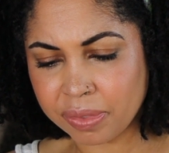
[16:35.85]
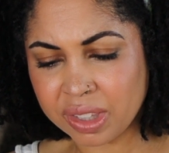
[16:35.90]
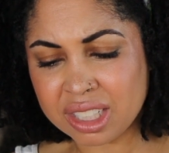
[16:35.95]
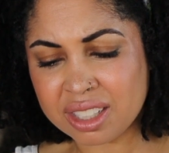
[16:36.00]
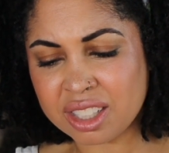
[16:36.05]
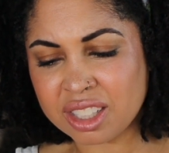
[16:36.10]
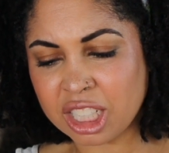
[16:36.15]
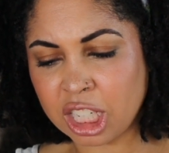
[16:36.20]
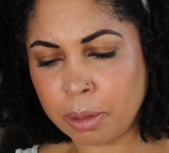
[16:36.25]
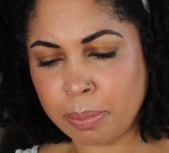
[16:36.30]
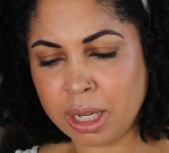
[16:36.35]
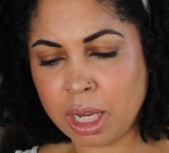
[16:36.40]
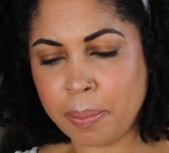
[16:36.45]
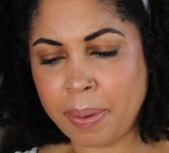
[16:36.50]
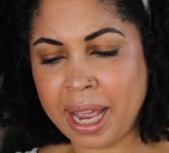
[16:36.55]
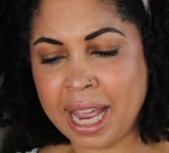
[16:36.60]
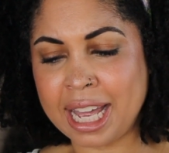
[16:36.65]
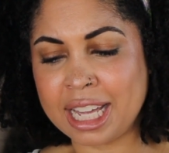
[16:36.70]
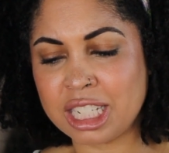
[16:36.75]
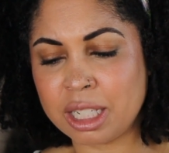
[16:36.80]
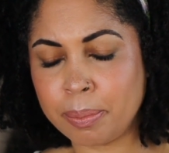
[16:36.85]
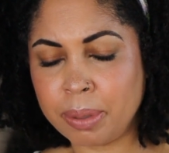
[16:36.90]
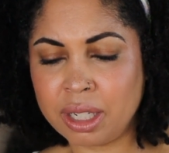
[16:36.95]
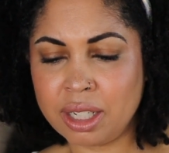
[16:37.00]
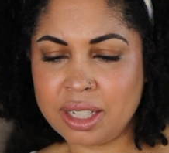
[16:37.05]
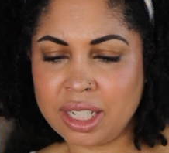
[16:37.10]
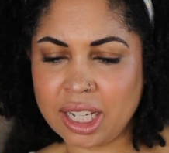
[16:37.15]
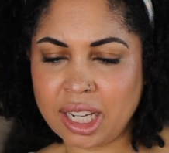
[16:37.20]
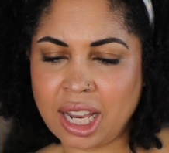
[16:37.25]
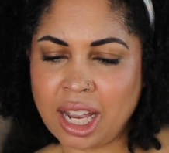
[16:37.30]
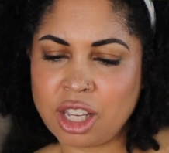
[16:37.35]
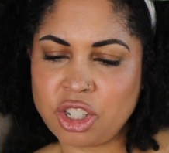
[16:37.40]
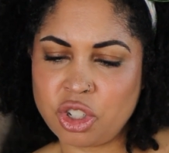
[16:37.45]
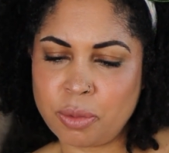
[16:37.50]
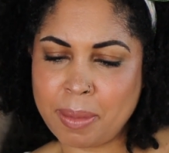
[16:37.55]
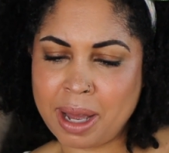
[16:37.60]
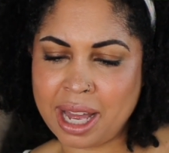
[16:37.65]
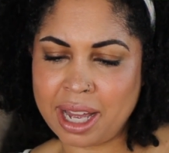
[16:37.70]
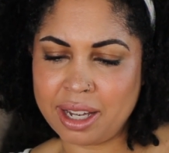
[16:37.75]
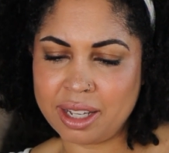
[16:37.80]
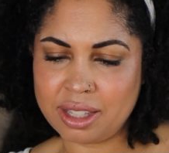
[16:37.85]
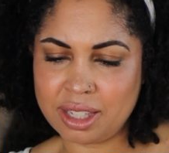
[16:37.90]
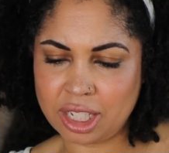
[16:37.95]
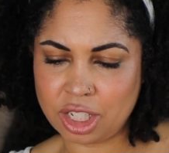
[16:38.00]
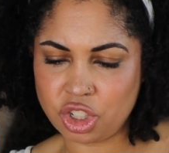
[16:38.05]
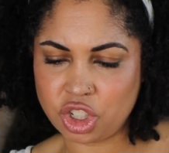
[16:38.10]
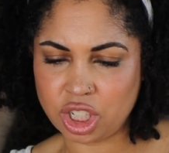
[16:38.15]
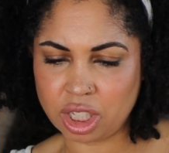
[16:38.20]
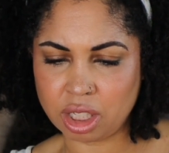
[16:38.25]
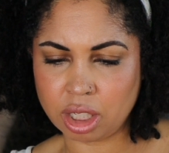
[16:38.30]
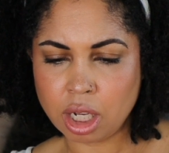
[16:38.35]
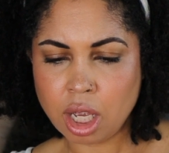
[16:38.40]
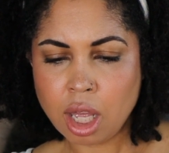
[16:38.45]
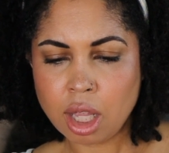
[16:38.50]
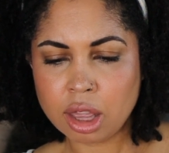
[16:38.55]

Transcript: This is gonna be a pass, but it did catch my attention.